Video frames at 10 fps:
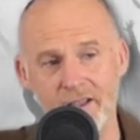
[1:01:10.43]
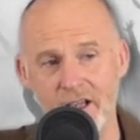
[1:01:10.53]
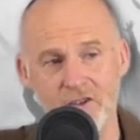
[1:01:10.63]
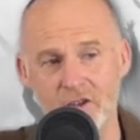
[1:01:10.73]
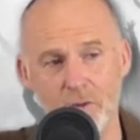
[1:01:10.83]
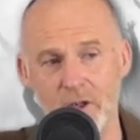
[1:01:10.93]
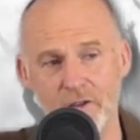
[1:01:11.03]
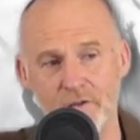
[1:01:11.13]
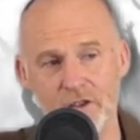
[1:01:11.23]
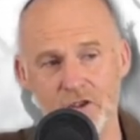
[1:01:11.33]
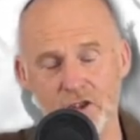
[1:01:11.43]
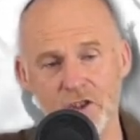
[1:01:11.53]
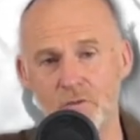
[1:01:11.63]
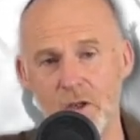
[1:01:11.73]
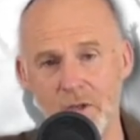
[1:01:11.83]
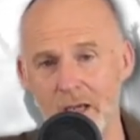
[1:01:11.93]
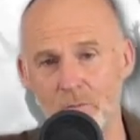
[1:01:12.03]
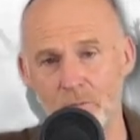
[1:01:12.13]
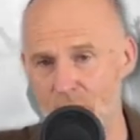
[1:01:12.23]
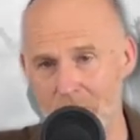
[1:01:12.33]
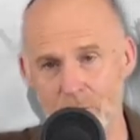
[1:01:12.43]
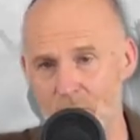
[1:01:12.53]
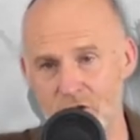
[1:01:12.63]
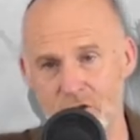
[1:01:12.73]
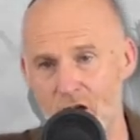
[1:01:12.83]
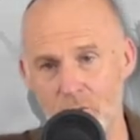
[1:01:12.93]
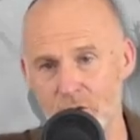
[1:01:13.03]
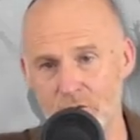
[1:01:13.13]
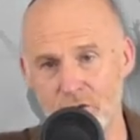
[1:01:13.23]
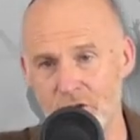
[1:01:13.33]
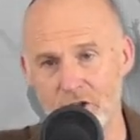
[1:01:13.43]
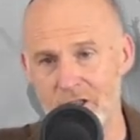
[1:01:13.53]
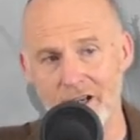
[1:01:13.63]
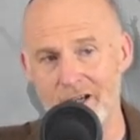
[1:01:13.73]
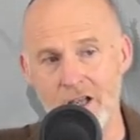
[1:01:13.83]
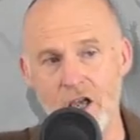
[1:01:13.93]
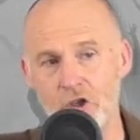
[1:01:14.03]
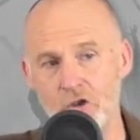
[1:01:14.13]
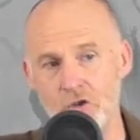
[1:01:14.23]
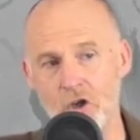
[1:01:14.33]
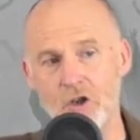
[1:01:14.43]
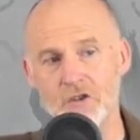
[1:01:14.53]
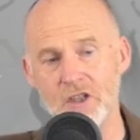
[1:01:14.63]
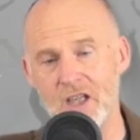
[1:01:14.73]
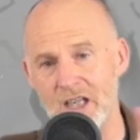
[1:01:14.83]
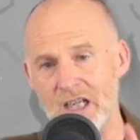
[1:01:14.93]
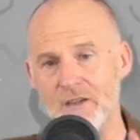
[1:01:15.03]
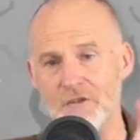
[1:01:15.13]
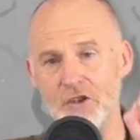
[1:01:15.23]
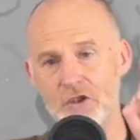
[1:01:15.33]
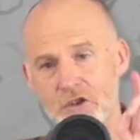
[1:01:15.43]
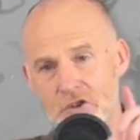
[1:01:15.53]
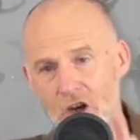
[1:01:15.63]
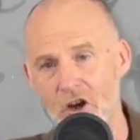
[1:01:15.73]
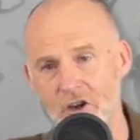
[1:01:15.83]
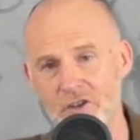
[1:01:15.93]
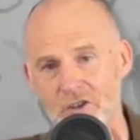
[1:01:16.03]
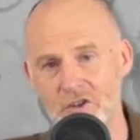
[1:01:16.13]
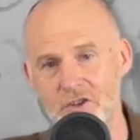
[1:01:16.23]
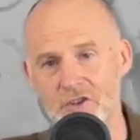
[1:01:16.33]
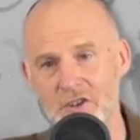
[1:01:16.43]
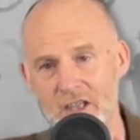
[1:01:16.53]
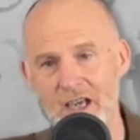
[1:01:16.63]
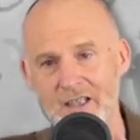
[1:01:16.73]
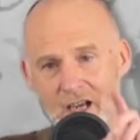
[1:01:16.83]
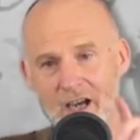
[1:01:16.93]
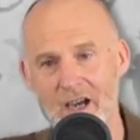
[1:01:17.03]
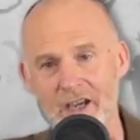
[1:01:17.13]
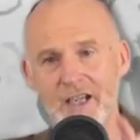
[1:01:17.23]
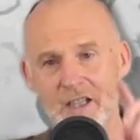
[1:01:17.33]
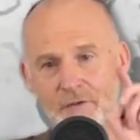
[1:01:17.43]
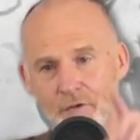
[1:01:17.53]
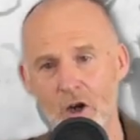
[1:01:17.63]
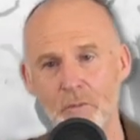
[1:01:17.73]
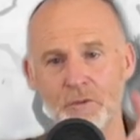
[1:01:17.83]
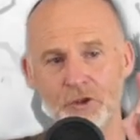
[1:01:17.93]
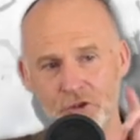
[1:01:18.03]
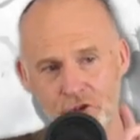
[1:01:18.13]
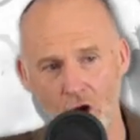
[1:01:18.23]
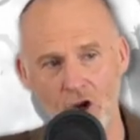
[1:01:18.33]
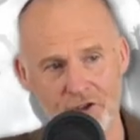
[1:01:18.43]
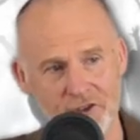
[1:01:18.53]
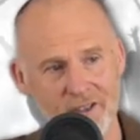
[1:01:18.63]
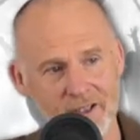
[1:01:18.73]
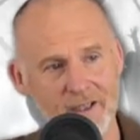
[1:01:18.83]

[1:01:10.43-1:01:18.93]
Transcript: That's not where it finishes. Remember Psalm 139 not even darkness can hide from God.